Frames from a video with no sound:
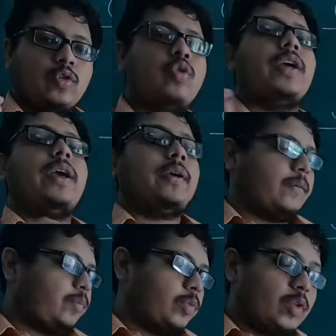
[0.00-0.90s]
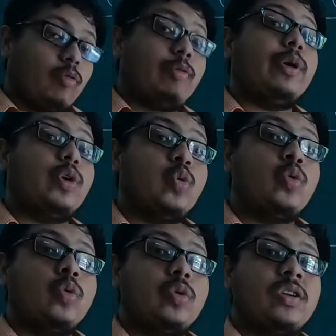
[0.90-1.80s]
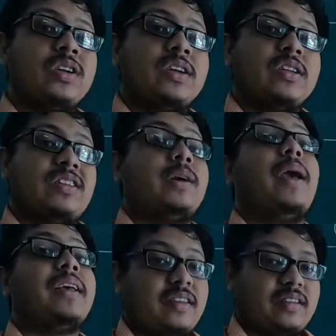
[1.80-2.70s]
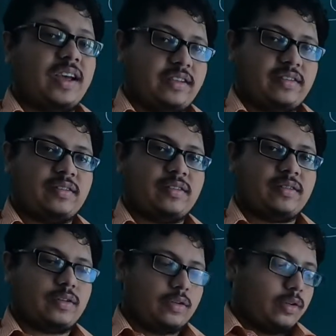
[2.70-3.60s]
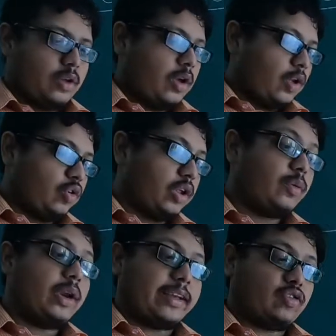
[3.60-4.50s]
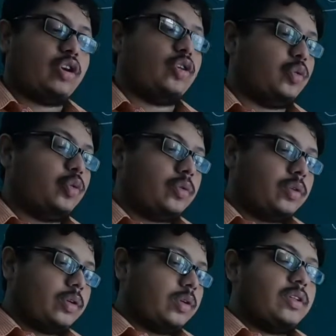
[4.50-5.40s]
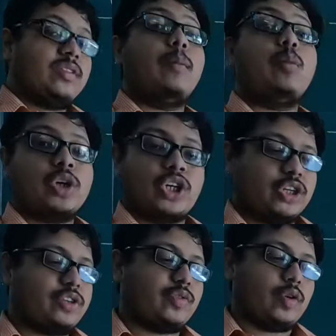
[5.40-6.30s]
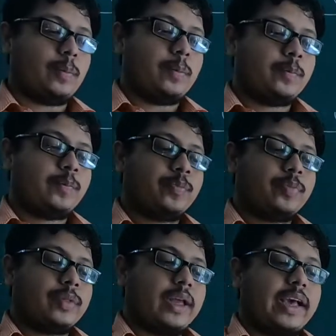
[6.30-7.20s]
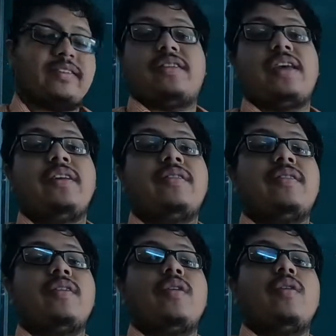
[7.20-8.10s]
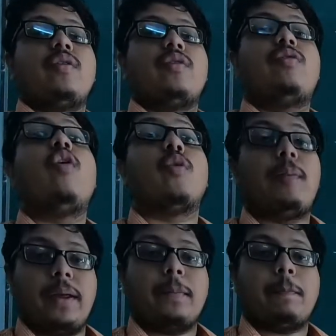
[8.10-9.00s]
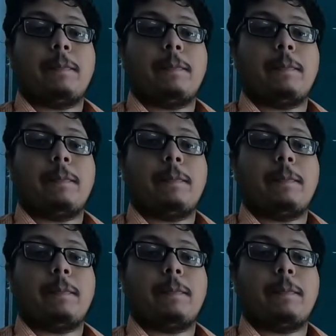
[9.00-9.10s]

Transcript: Today we will do some exercise. Today we will actually do some questions from exercise 4b,